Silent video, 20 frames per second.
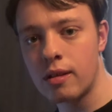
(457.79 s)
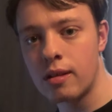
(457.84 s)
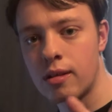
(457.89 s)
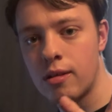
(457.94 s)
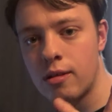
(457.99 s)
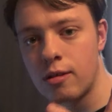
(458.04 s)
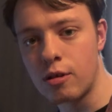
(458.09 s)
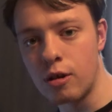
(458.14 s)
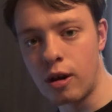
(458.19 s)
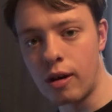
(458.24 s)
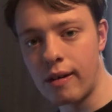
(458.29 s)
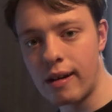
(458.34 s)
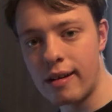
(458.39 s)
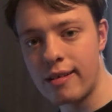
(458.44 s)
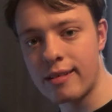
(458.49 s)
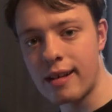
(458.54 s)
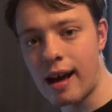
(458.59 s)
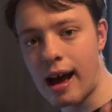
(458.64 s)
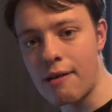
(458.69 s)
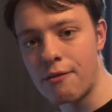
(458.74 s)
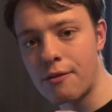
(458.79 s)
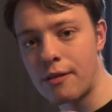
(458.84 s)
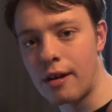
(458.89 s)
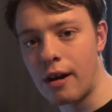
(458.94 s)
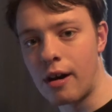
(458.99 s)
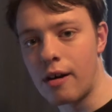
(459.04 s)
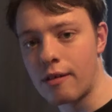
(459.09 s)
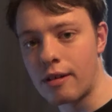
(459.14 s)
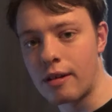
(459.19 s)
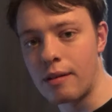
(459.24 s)
stories I've
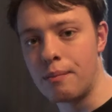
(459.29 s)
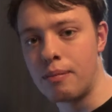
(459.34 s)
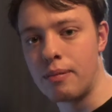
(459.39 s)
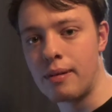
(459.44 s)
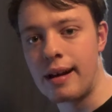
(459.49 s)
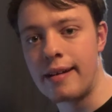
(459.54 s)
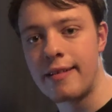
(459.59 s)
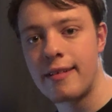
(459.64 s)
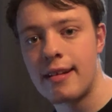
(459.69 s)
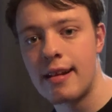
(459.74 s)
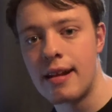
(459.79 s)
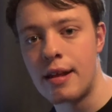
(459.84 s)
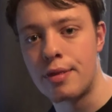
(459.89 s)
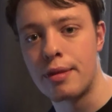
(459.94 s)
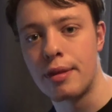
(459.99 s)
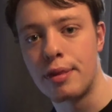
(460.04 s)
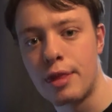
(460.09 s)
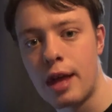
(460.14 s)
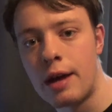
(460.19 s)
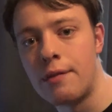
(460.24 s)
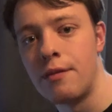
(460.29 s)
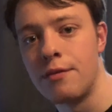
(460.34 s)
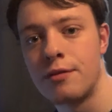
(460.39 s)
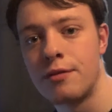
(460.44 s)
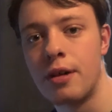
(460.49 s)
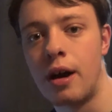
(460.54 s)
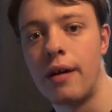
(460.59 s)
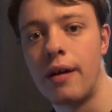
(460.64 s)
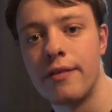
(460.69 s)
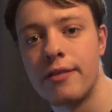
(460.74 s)
got completed is the
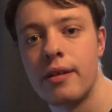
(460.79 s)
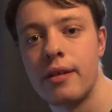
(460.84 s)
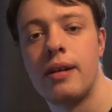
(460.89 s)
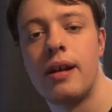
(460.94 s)
Seventh Doctor,